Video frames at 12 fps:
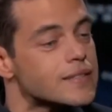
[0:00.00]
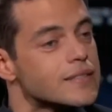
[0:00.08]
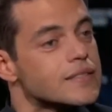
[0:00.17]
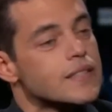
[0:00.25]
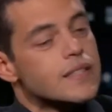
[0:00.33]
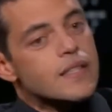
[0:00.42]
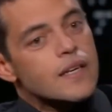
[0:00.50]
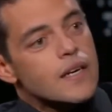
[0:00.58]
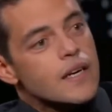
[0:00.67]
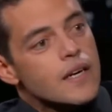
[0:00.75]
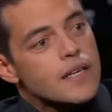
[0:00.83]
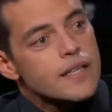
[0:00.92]
But there's
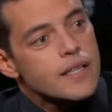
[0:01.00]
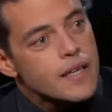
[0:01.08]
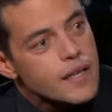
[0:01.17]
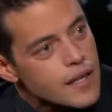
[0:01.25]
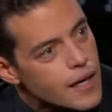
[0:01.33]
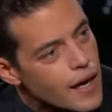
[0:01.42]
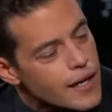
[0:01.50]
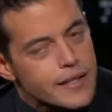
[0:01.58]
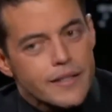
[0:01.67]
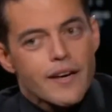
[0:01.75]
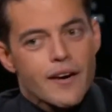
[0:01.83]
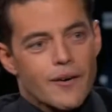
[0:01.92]
something so dark,
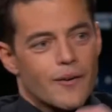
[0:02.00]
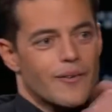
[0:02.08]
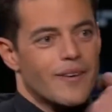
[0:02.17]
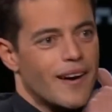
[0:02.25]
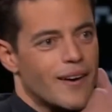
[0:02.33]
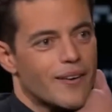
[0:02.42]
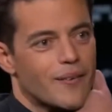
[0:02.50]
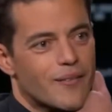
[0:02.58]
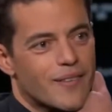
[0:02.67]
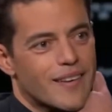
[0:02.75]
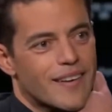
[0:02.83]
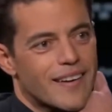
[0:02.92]
terrible, and sinister about
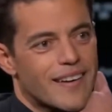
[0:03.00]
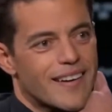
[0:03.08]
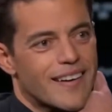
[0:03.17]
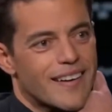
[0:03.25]
him that I